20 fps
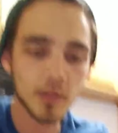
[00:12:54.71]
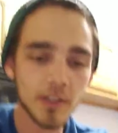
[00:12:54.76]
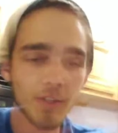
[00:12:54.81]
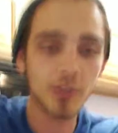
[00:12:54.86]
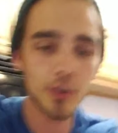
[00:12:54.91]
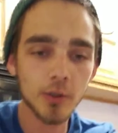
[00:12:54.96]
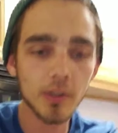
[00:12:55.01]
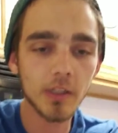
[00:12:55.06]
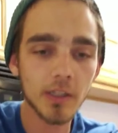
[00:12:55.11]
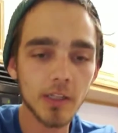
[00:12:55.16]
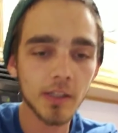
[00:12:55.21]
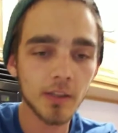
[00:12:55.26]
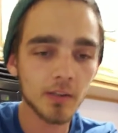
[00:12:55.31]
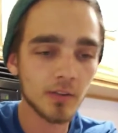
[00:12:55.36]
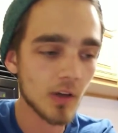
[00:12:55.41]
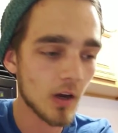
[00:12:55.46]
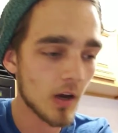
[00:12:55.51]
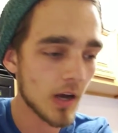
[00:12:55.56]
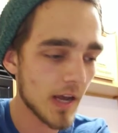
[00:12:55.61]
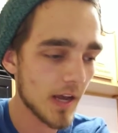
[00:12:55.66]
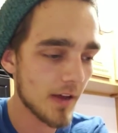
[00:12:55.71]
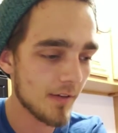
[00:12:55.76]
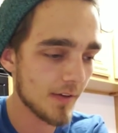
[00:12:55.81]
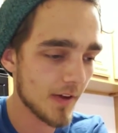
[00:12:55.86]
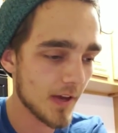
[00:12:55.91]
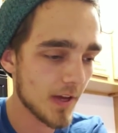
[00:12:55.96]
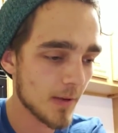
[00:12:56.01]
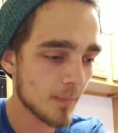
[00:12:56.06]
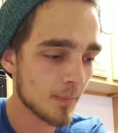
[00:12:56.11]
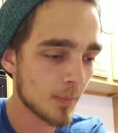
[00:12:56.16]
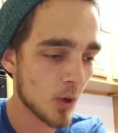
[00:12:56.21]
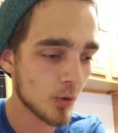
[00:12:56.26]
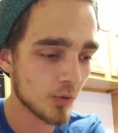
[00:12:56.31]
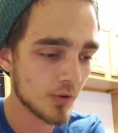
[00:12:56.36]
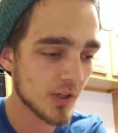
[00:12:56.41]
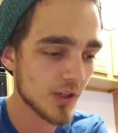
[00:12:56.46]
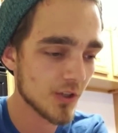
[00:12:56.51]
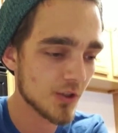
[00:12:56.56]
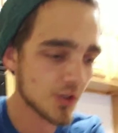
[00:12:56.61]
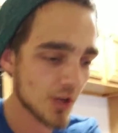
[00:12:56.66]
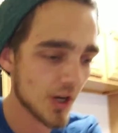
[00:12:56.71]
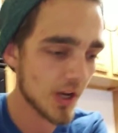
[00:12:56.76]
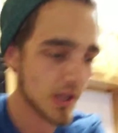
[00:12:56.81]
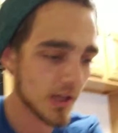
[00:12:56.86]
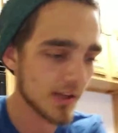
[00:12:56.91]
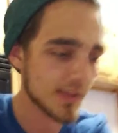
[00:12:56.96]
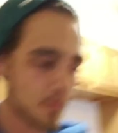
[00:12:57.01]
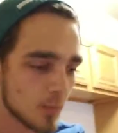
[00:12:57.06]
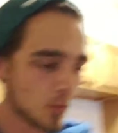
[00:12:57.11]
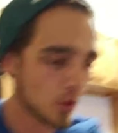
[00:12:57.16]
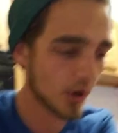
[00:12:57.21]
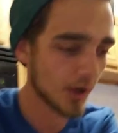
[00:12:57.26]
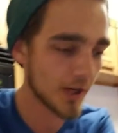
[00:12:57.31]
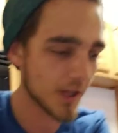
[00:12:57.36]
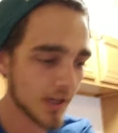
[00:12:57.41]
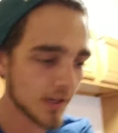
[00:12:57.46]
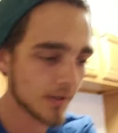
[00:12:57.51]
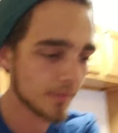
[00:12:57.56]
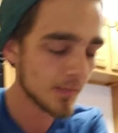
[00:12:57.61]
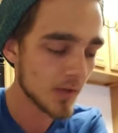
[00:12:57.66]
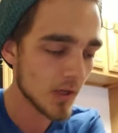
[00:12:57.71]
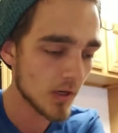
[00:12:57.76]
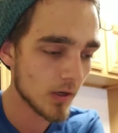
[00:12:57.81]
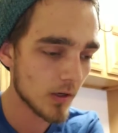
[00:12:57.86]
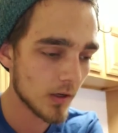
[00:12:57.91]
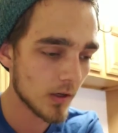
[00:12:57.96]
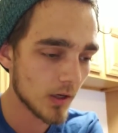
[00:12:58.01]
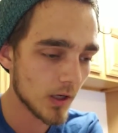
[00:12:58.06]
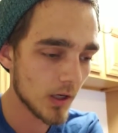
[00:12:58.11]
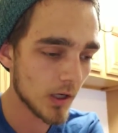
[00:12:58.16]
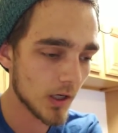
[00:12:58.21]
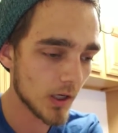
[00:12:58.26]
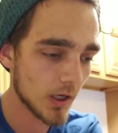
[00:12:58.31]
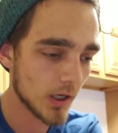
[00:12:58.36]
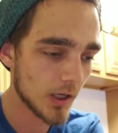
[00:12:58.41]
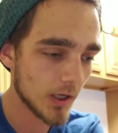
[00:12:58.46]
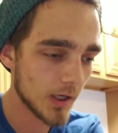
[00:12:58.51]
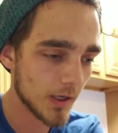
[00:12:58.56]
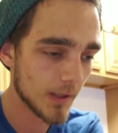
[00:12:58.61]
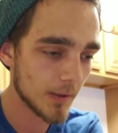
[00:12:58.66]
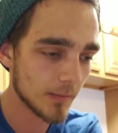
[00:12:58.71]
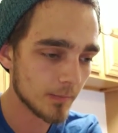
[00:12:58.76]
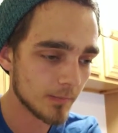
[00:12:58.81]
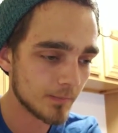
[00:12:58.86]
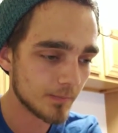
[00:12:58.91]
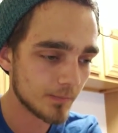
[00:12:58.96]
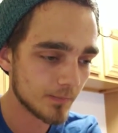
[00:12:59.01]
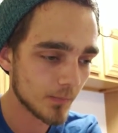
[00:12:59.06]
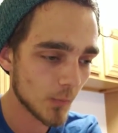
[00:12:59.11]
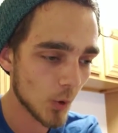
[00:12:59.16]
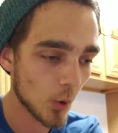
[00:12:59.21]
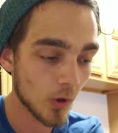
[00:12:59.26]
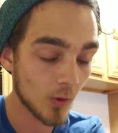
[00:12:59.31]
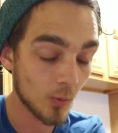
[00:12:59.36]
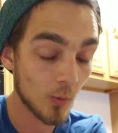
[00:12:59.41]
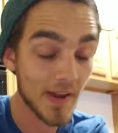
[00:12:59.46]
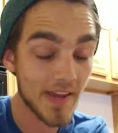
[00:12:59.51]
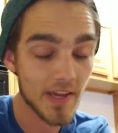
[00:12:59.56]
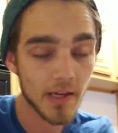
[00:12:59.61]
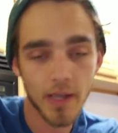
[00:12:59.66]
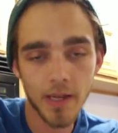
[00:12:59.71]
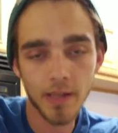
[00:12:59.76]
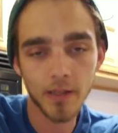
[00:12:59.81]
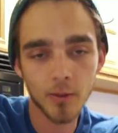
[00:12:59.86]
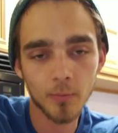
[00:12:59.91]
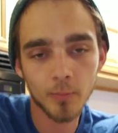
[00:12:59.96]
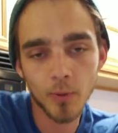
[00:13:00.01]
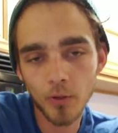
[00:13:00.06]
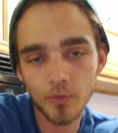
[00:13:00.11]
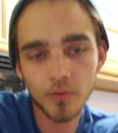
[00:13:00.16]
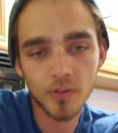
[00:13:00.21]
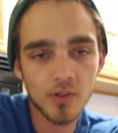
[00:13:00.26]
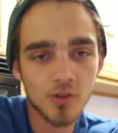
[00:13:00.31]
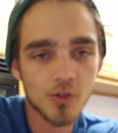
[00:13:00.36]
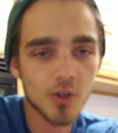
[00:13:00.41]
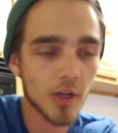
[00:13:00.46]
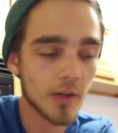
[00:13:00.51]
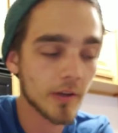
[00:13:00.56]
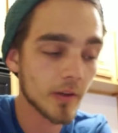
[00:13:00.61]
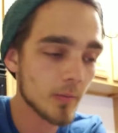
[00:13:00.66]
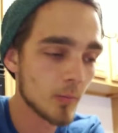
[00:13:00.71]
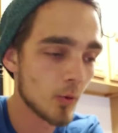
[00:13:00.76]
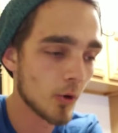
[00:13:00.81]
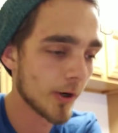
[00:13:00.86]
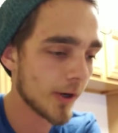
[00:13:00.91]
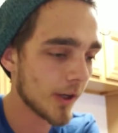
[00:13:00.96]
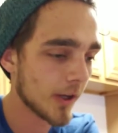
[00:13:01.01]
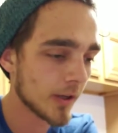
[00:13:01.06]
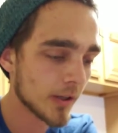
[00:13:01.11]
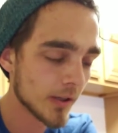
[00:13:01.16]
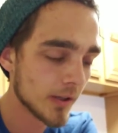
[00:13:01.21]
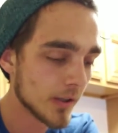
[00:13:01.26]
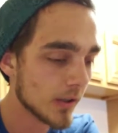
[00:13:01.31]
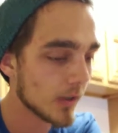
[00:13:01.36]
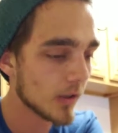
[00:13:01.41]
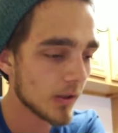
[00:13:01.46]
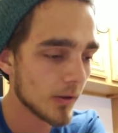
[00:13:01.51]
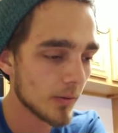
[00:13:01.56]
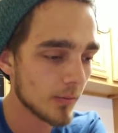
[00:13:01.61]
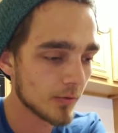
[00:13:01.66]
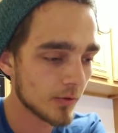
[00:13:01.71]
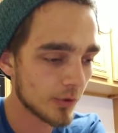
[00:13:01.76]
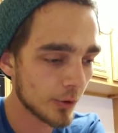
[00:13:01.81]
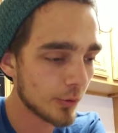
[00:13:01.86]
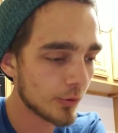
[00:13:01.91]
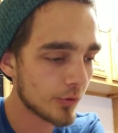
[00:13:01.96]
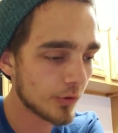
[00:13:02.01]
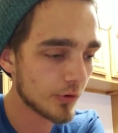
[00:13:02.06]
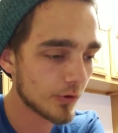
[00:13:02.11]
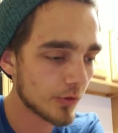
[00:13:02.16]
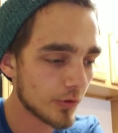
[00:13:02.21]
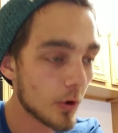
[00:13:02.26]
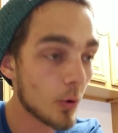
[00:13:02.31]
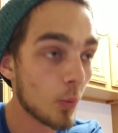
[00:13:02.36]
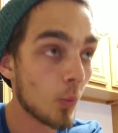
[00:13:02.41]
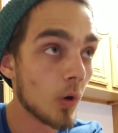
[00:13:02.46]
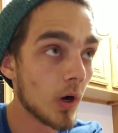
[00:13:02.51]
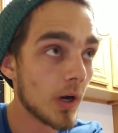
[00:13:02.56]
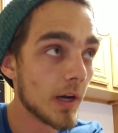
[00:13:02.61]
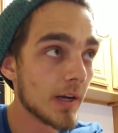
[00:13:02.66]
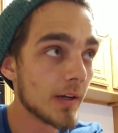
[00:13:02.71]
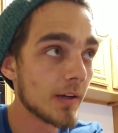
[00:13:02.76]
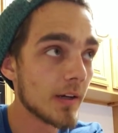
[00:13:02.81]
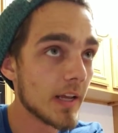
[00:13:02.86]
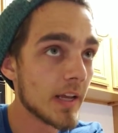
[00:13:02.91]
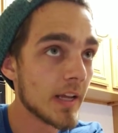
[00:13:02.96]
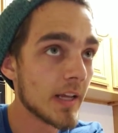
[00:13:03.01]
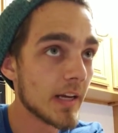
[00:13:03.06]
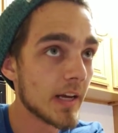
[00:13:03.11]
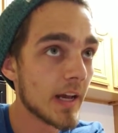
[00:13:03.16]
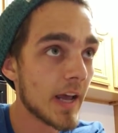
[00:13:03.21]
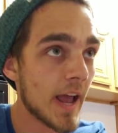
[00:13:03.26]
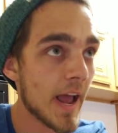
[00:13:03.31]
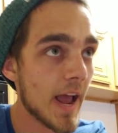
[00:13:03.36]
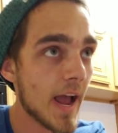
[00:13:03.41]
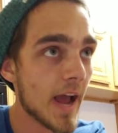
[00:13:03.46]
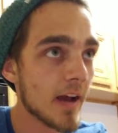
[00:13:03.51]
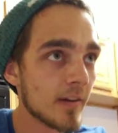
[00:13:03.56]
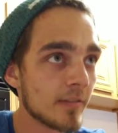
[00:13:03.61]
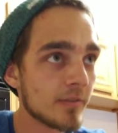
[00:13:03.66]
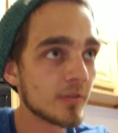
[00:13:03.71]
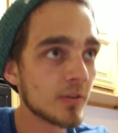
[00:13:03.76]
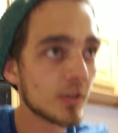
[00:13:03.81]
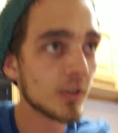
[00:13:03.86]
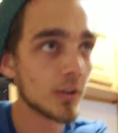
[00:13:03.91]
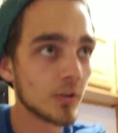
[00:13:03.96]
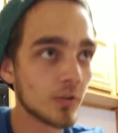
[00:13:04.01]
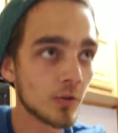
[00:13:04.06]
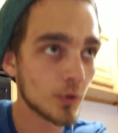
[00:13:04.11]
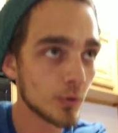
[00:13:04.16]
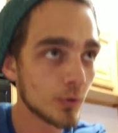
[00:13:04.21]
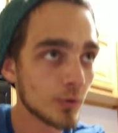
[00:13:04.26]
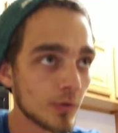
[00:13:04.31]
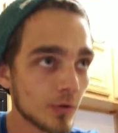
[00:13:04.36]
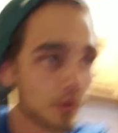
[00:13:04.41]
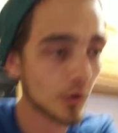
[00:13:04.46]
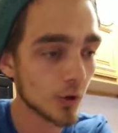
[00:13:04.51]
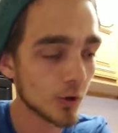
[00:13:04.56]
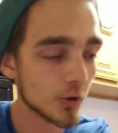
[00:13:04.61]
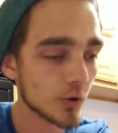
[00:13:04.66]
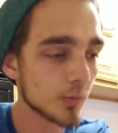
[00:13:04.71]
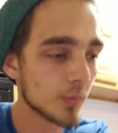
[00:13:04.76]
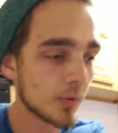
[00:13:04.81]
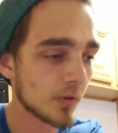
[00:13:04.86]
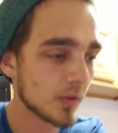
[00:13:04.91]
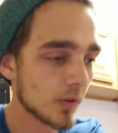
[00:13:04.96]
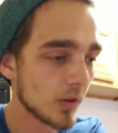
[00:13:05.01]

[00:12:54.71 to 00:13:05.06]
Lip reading: do it is I'll have a protein shake in the morning, or weight gainer protein shake in the morning. 1.5 to 2 scoops,